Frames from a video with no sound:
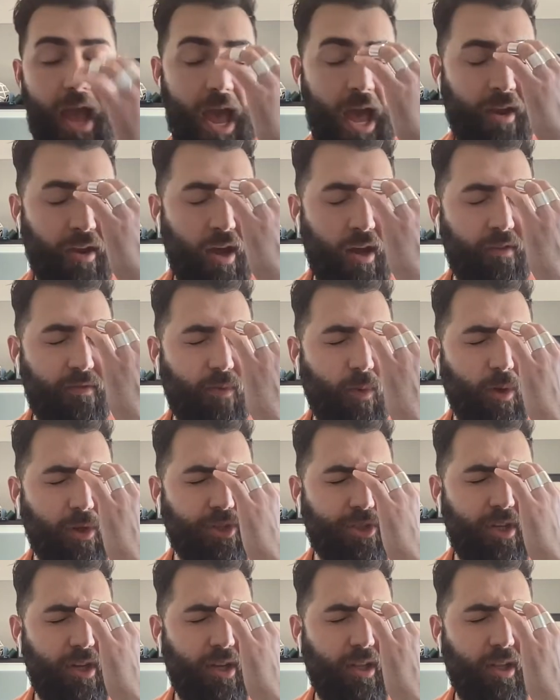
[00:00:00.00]
And
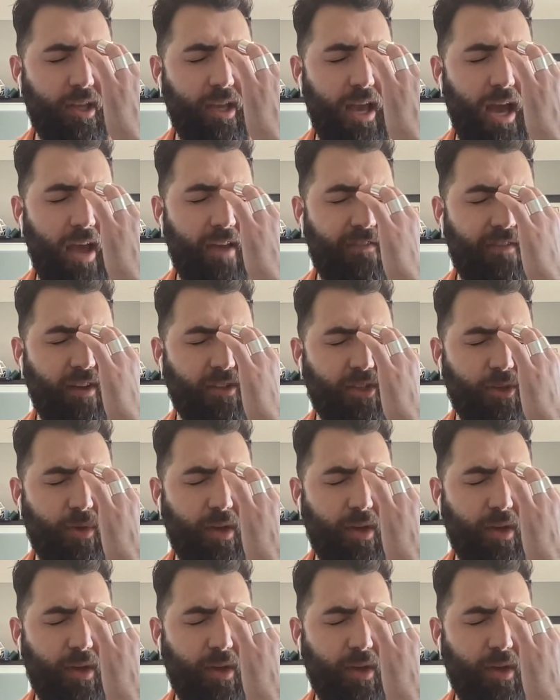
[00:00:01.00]
unfortunately, I felt a